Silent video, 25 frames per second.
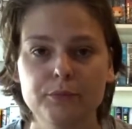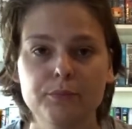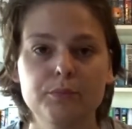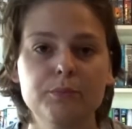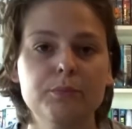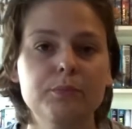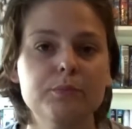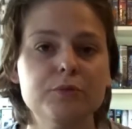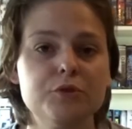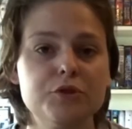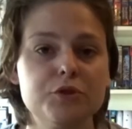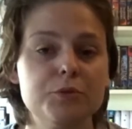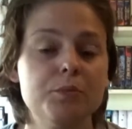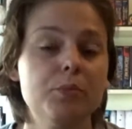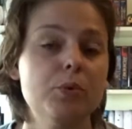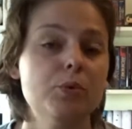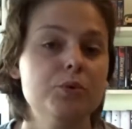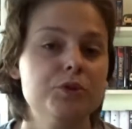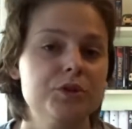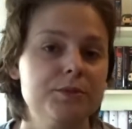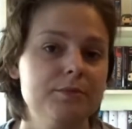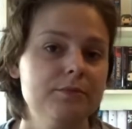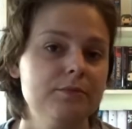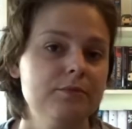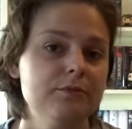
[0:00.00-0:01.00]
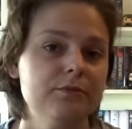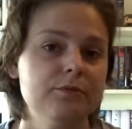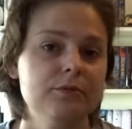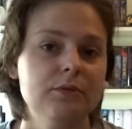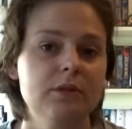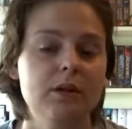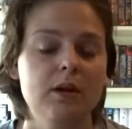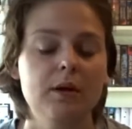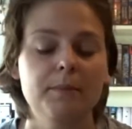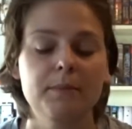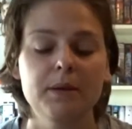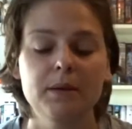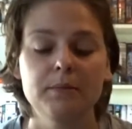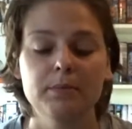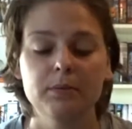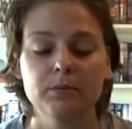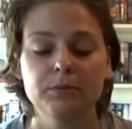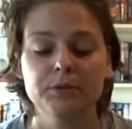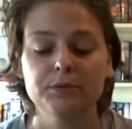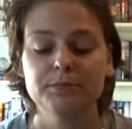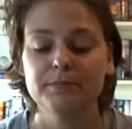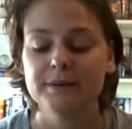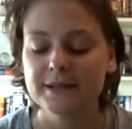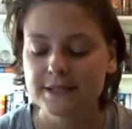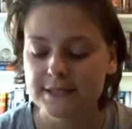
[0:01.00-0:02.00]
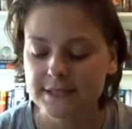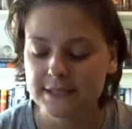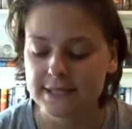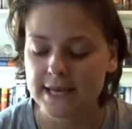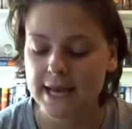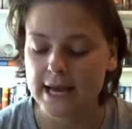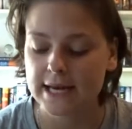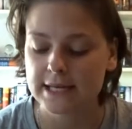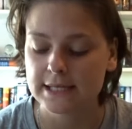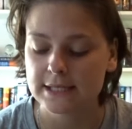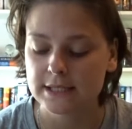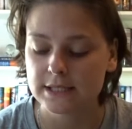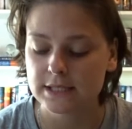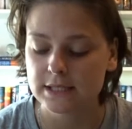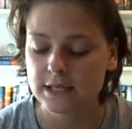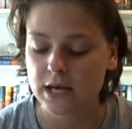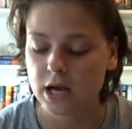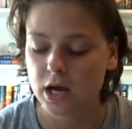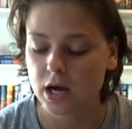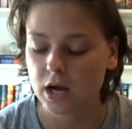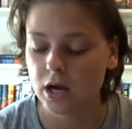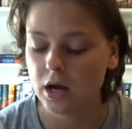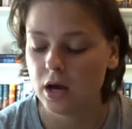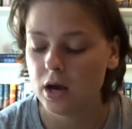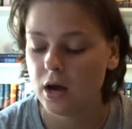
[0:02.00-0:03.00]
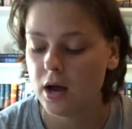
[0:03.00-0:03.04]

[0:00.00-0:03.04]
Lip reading: supporting people with breast cancer,